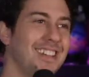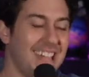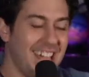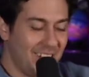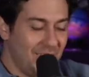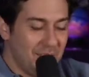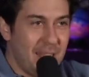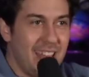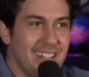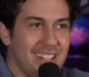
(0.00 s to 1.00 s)
and he had all the
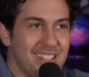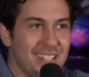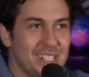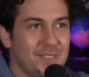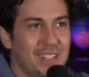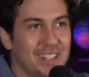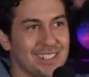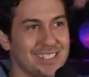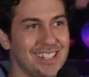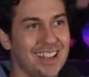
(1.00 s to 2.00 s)
band aids on his
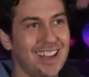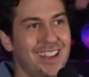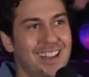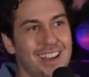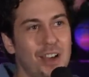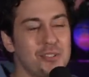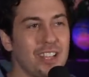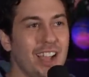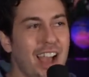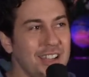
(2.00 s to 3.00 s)
fingers. Yeah, I was
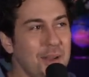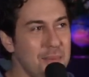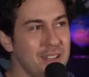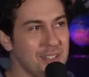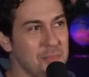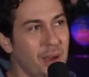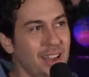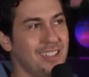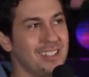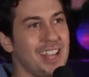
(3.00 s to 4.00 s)
like, I could be in Spy
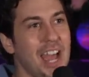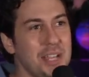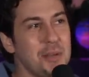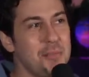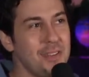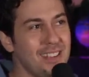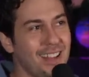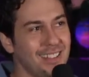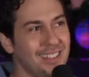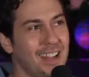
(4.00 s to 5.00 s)
Kids. I could be
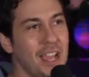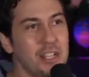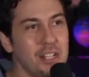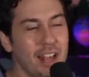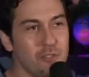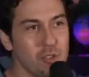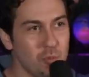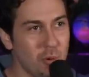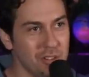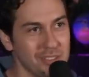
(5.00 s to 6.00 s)
that. I could have those
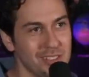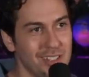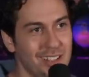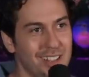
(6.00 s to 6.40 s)
warts